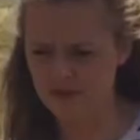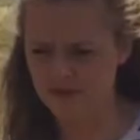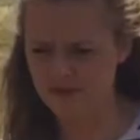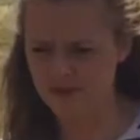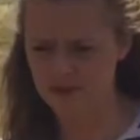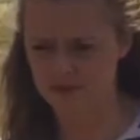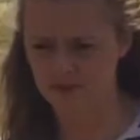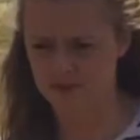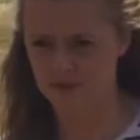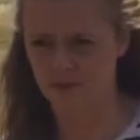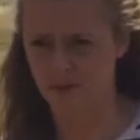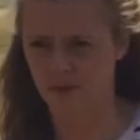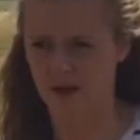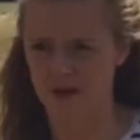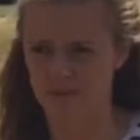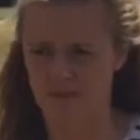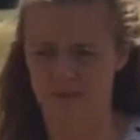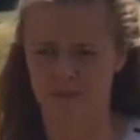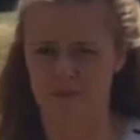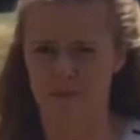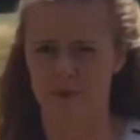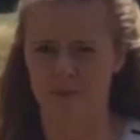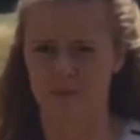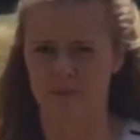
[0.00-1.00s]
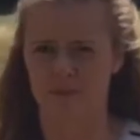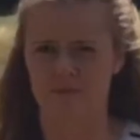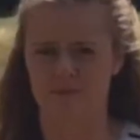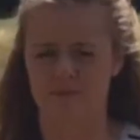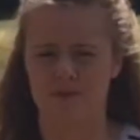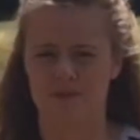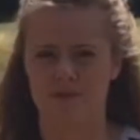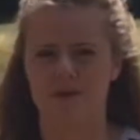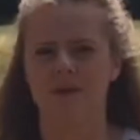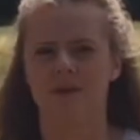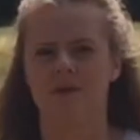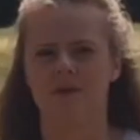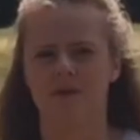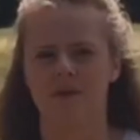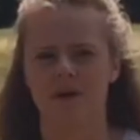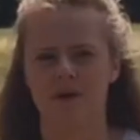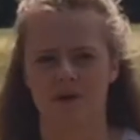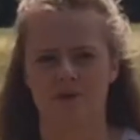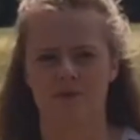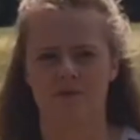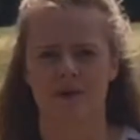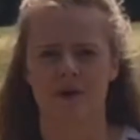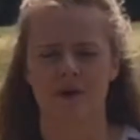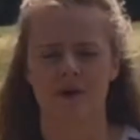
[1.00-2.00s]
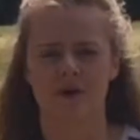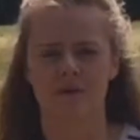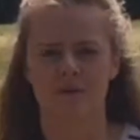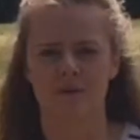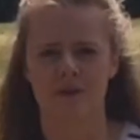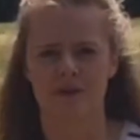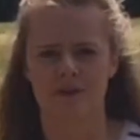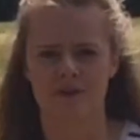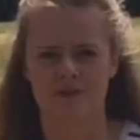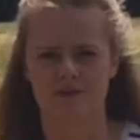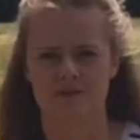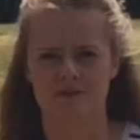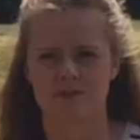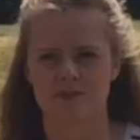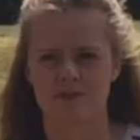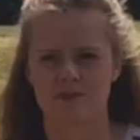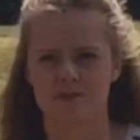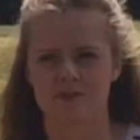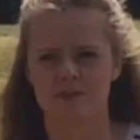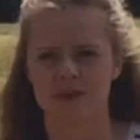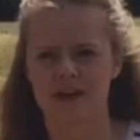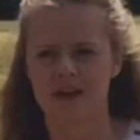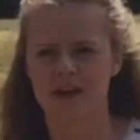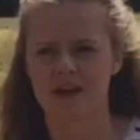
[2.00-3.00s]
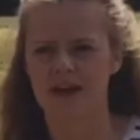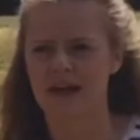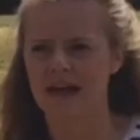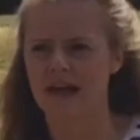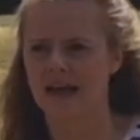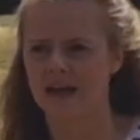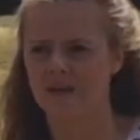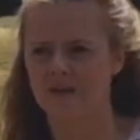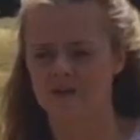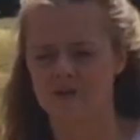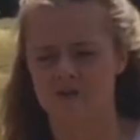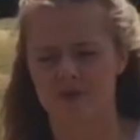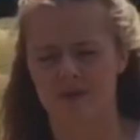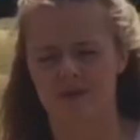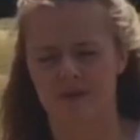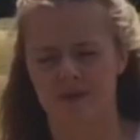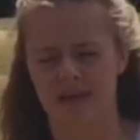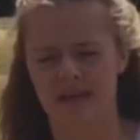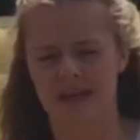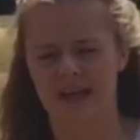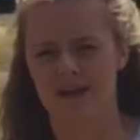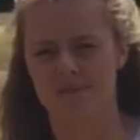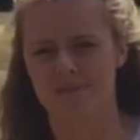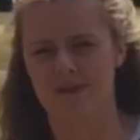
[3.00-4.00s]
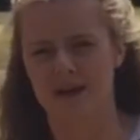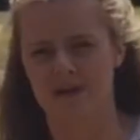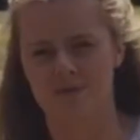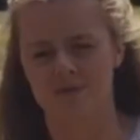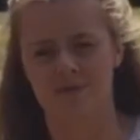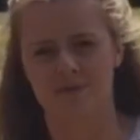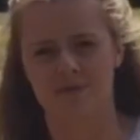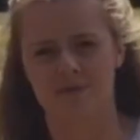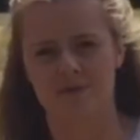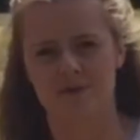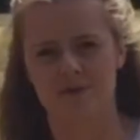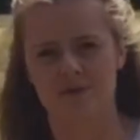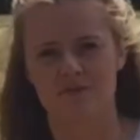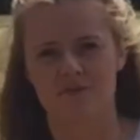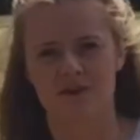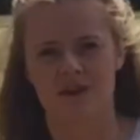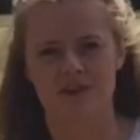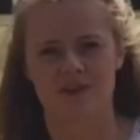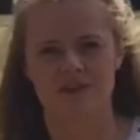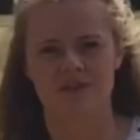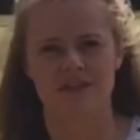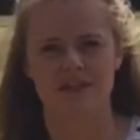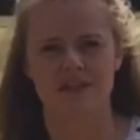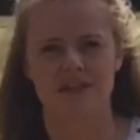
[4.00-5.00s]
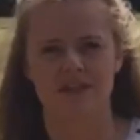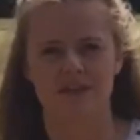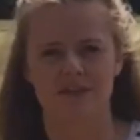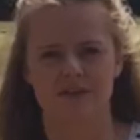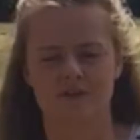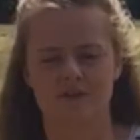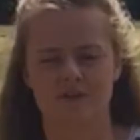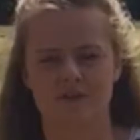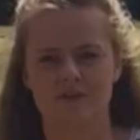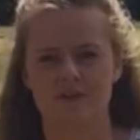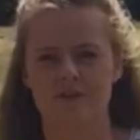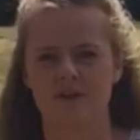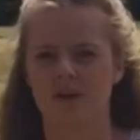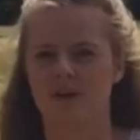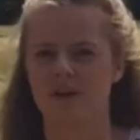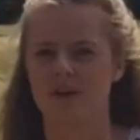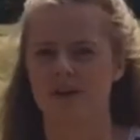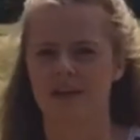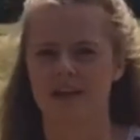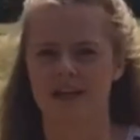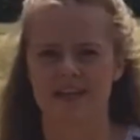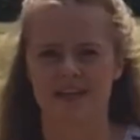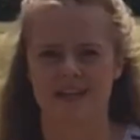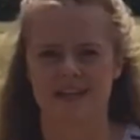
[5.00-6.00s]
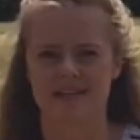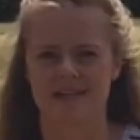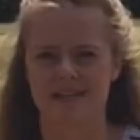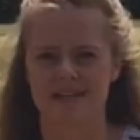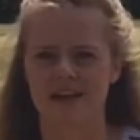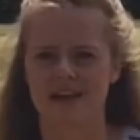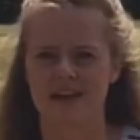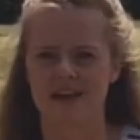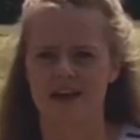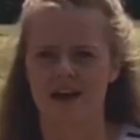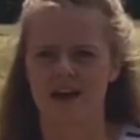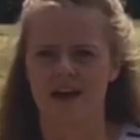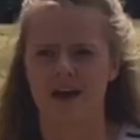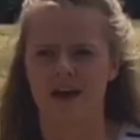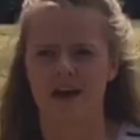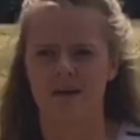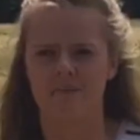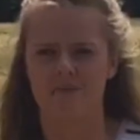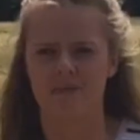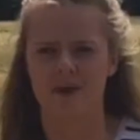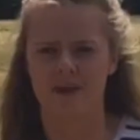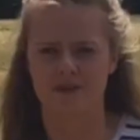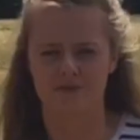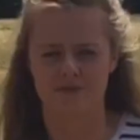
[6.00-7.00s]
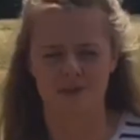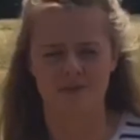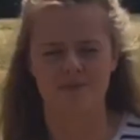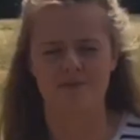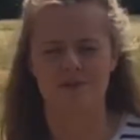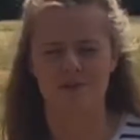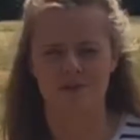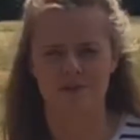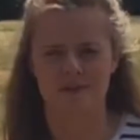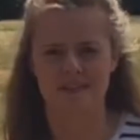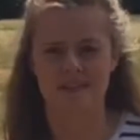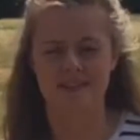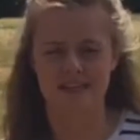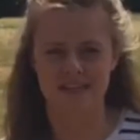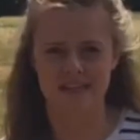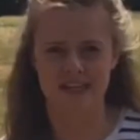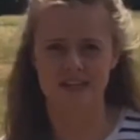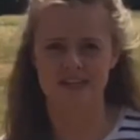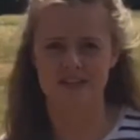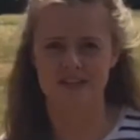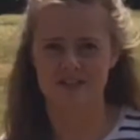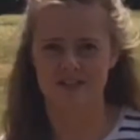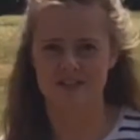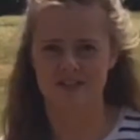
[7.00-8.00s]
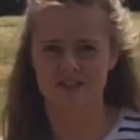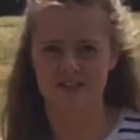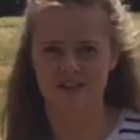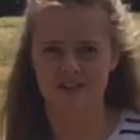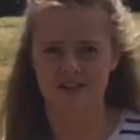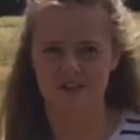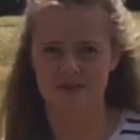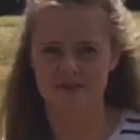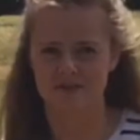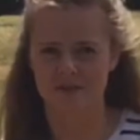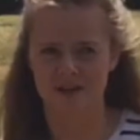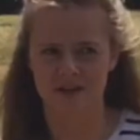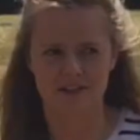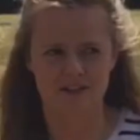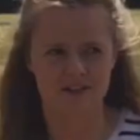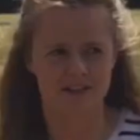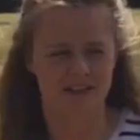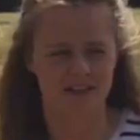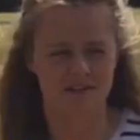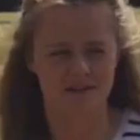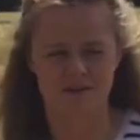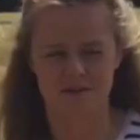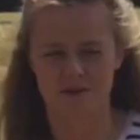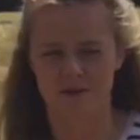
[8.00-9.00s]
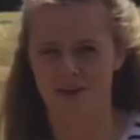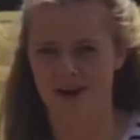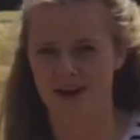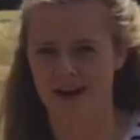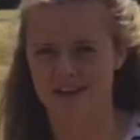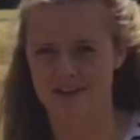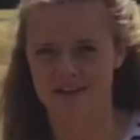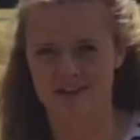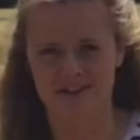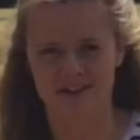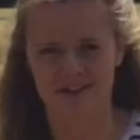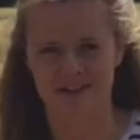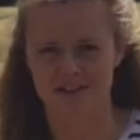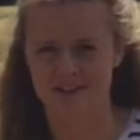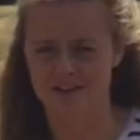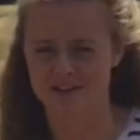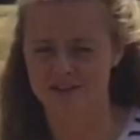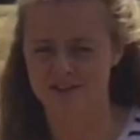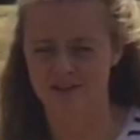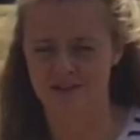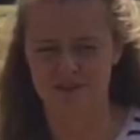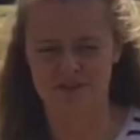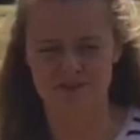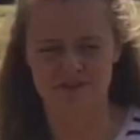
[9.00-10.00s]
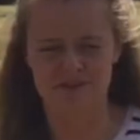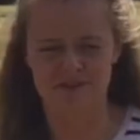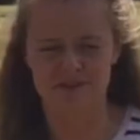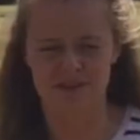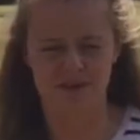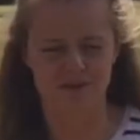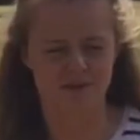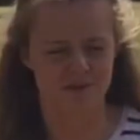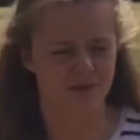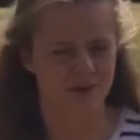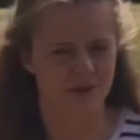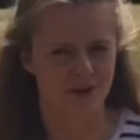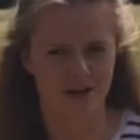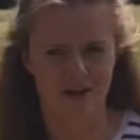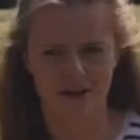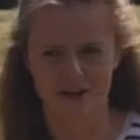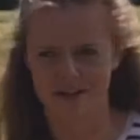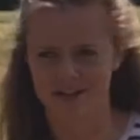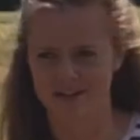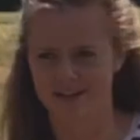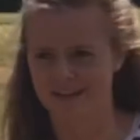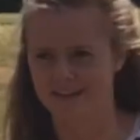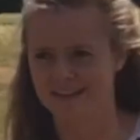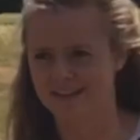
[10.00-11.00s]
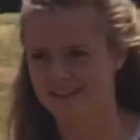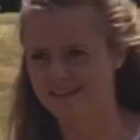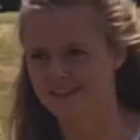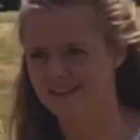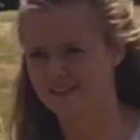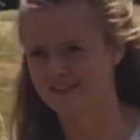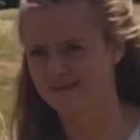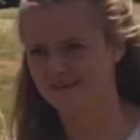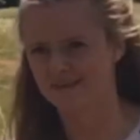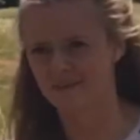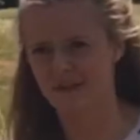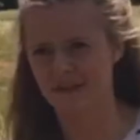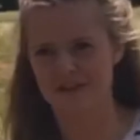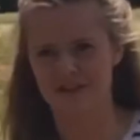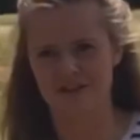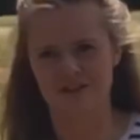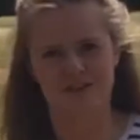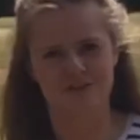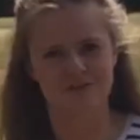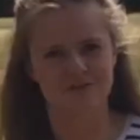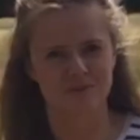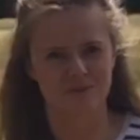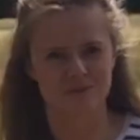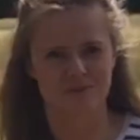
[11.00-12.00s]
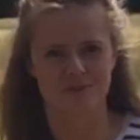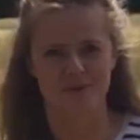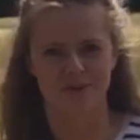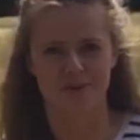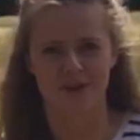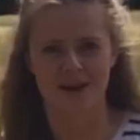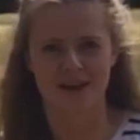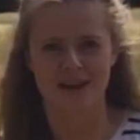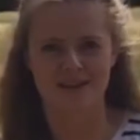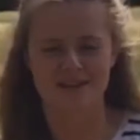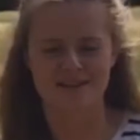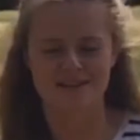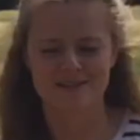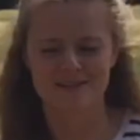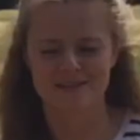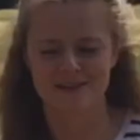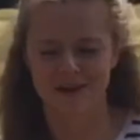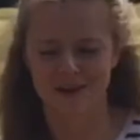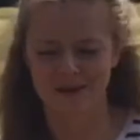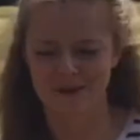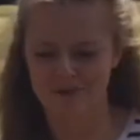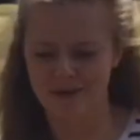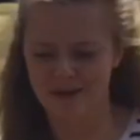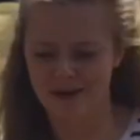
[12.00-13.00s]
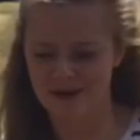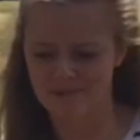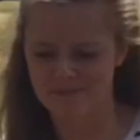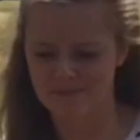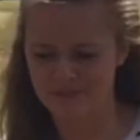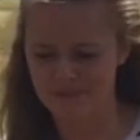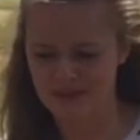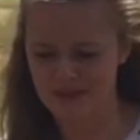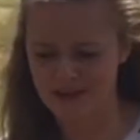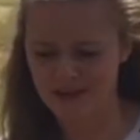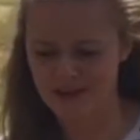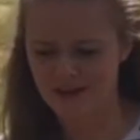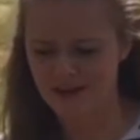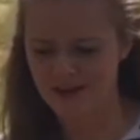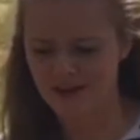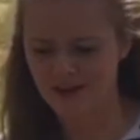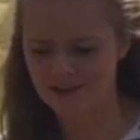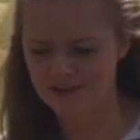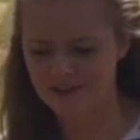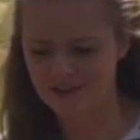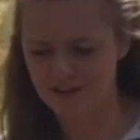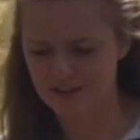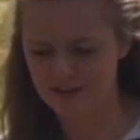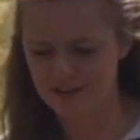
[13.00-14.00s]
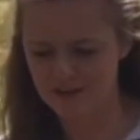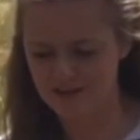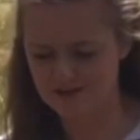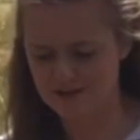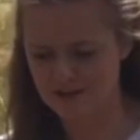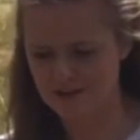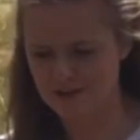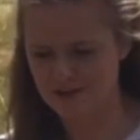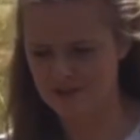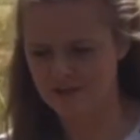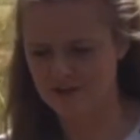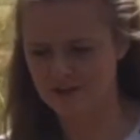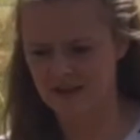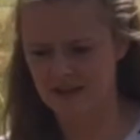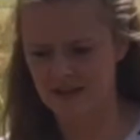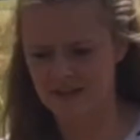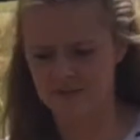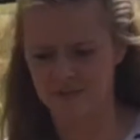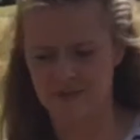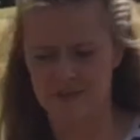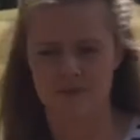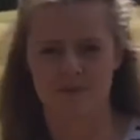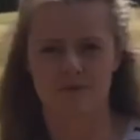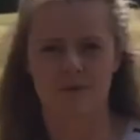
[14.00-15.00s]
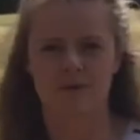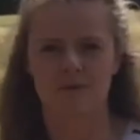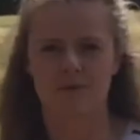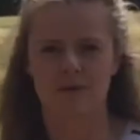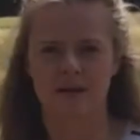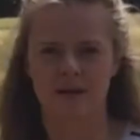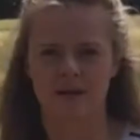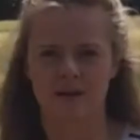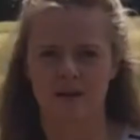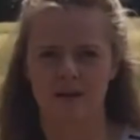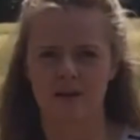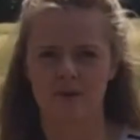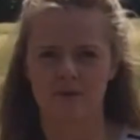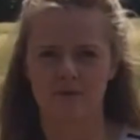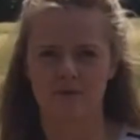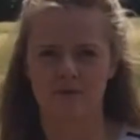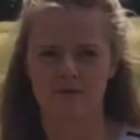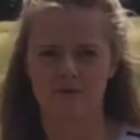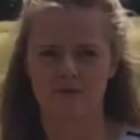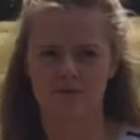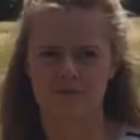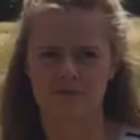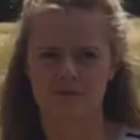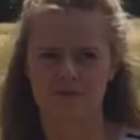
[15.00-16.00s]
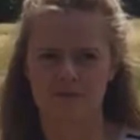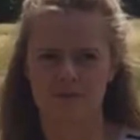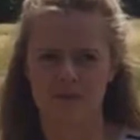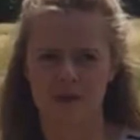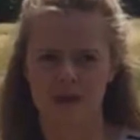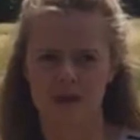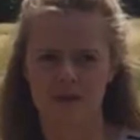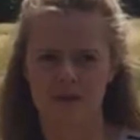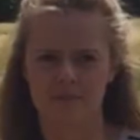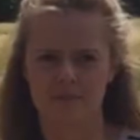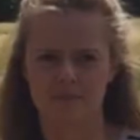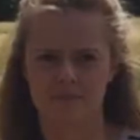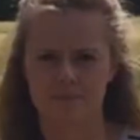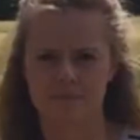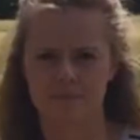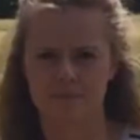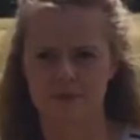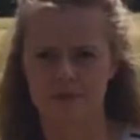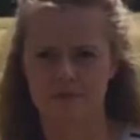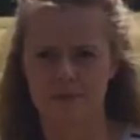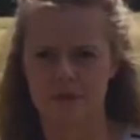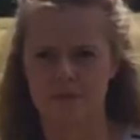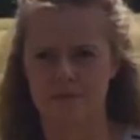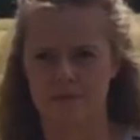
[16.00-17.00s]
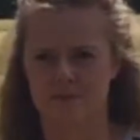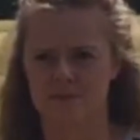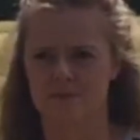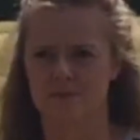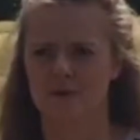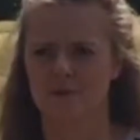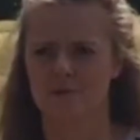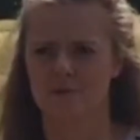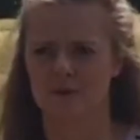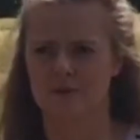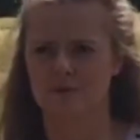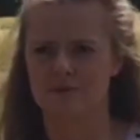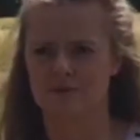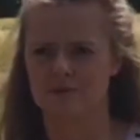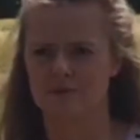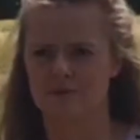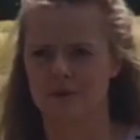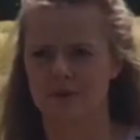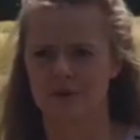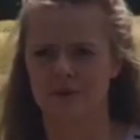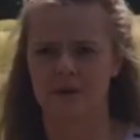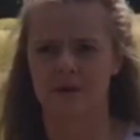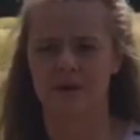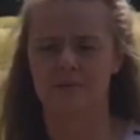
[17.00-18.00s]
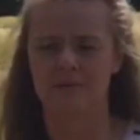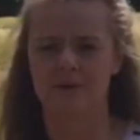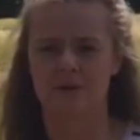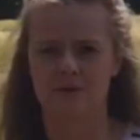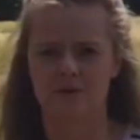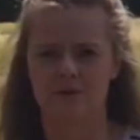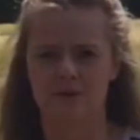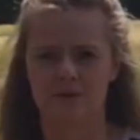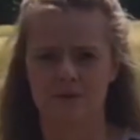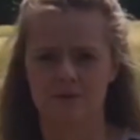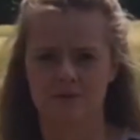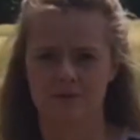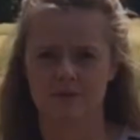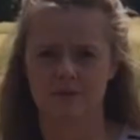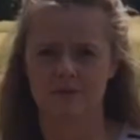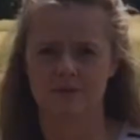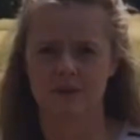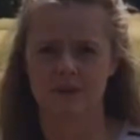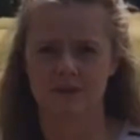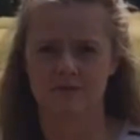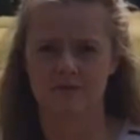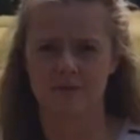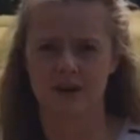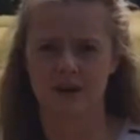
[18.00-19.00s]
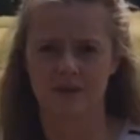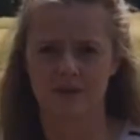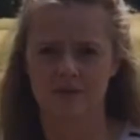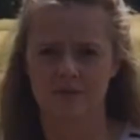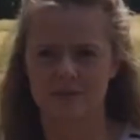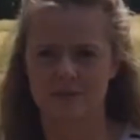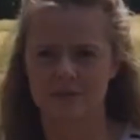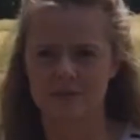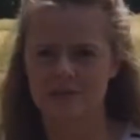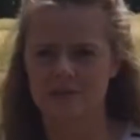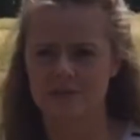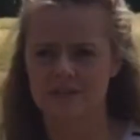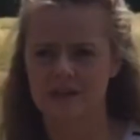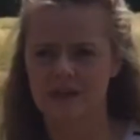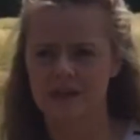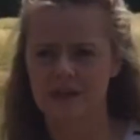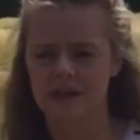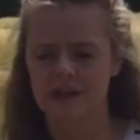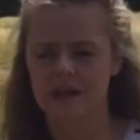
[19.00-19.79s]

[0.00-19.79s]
This was quite a big problem, doing quite a lot of my homework at school, and also when I came back from university on the school holidays, um, I remember doing my dissertation and my internet just crashed and I just lost loads of work and it just wasn't great. So um, I think those are two things which are probably a lot of um, people's problems growing up in a rural environment.